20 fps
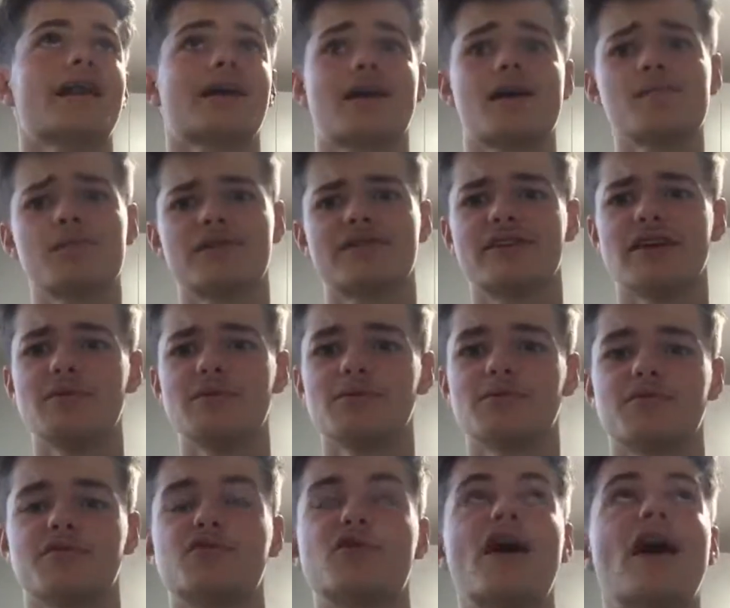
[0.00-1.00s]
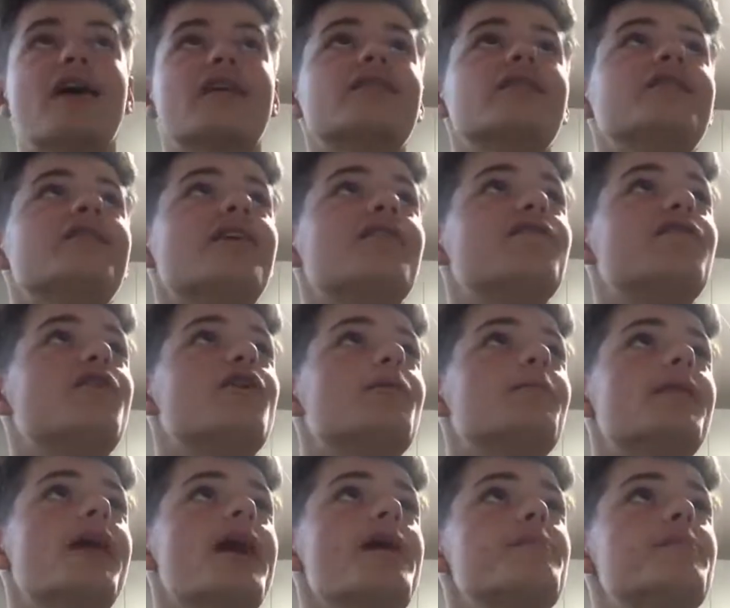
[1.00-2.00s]
Had a couple of teams before I actually
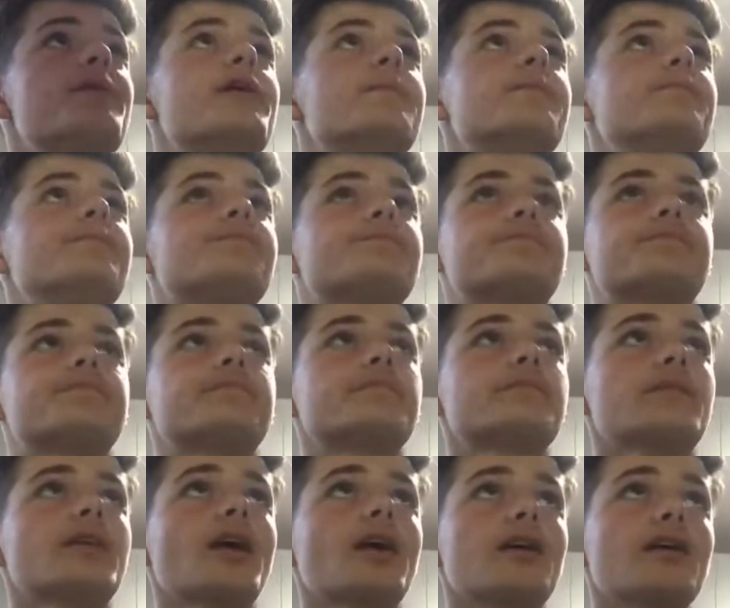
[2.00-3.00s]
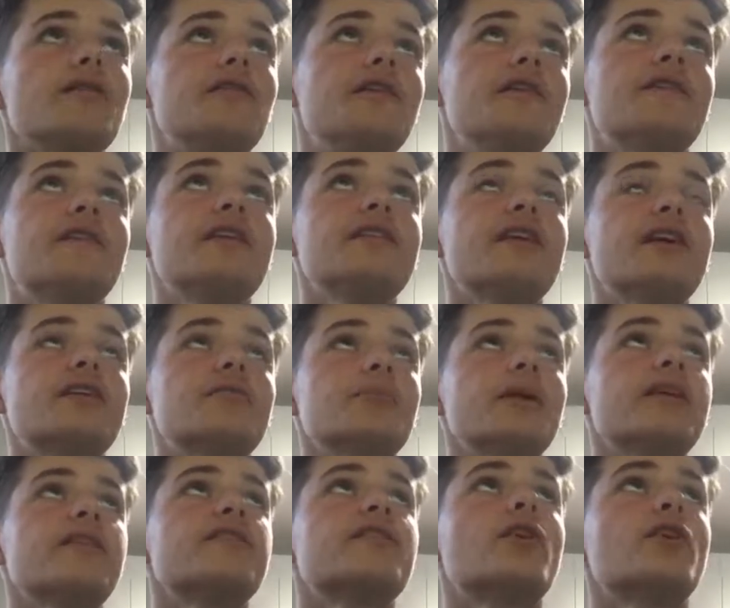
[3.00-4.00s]
said Fulham there, but
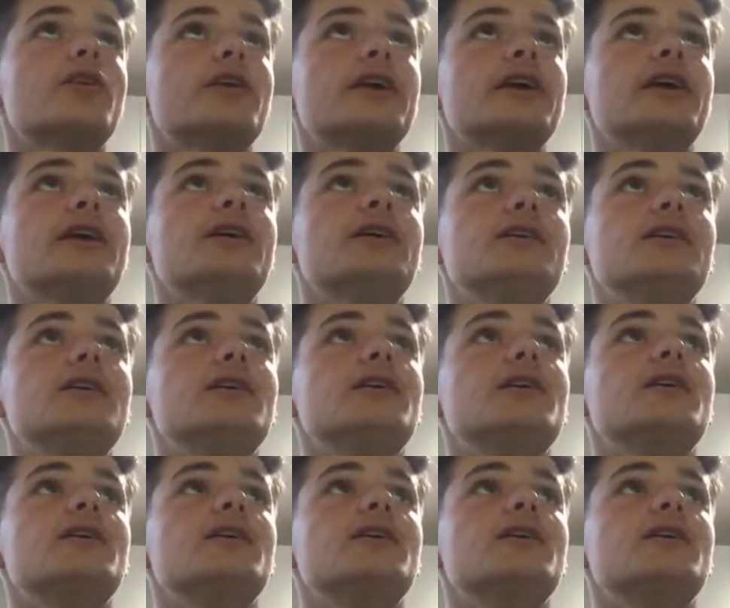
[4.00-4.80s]
56 minutes gone here.